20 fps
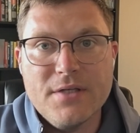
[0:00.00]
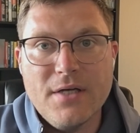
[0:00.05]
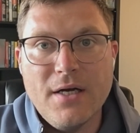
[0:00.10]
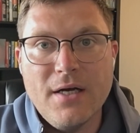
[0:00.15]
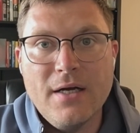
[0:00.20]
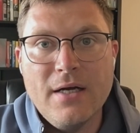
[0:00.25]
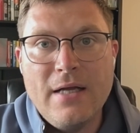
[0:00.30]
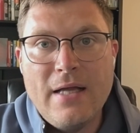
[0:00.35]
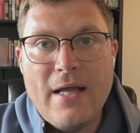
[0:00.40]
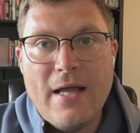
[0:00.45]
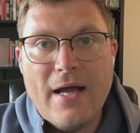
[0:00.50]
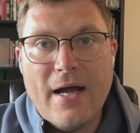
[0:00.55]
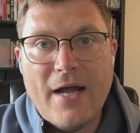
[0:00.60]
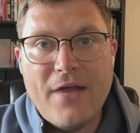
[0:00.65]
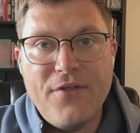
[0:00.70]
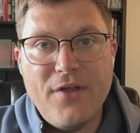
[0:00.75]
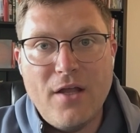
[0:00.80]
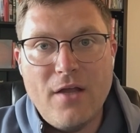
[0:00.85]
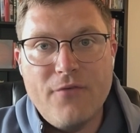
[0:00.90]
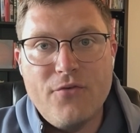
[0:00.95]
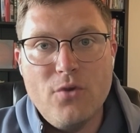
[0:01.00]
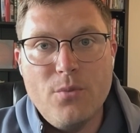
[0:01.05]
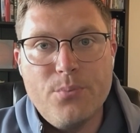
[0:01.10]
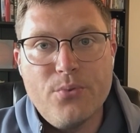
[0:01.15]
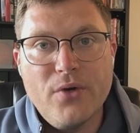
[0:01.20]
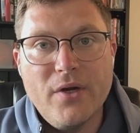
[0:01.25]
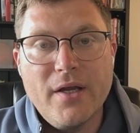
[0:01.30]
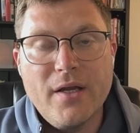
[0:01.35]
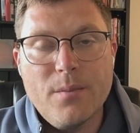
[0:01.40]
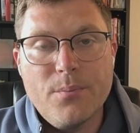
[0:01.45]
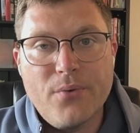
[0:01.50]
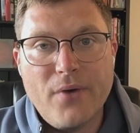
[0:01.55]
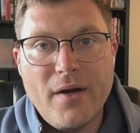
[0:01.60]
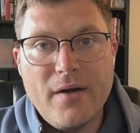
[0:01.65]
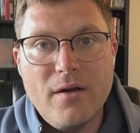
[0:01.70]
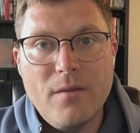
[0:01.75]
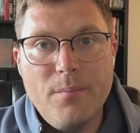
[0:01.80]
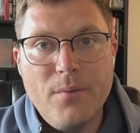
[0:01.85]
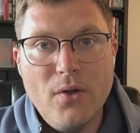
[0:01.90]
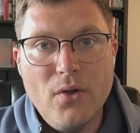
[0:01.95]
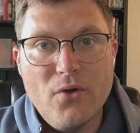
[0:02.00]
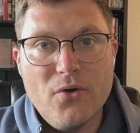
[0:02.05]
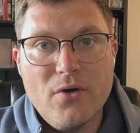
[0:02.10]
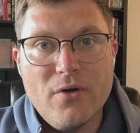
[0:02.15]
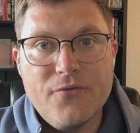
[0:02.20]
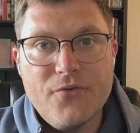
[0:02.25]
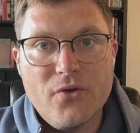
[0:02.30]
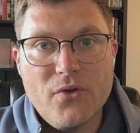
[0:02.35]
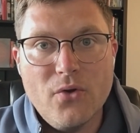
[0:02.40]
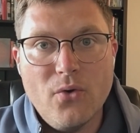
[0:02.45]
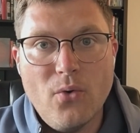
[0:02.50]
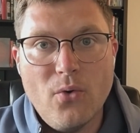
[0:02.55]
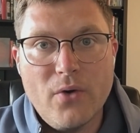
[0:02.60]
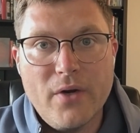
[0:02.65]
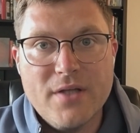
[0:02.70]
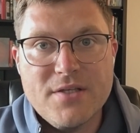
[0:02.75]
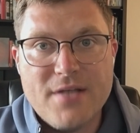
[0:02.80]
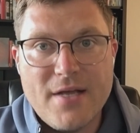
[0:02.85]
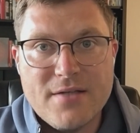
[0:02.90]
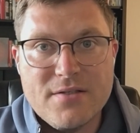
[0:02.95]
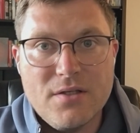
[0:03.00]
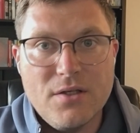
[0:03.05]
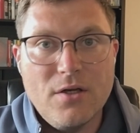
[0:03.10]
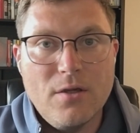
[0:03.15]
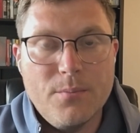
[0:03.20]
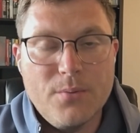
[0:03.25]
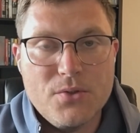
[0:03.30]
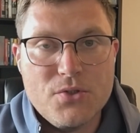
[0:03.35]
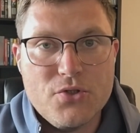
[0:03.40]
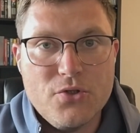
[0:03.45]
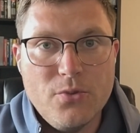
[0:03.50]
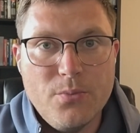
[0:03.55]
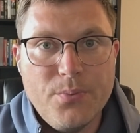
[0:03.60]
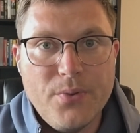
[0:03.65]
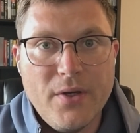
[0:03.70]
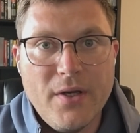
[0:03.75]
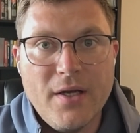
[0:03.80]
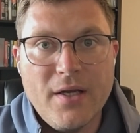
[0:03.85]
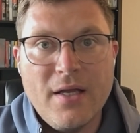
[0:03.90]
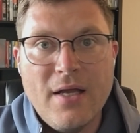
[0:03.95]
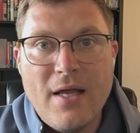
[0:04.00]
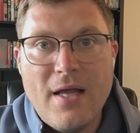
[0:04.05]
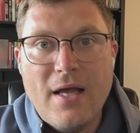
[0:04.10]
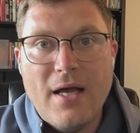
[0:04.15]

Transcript: I think if you bring in Brandon Miller, if you're the Hornets, as the #2 pick,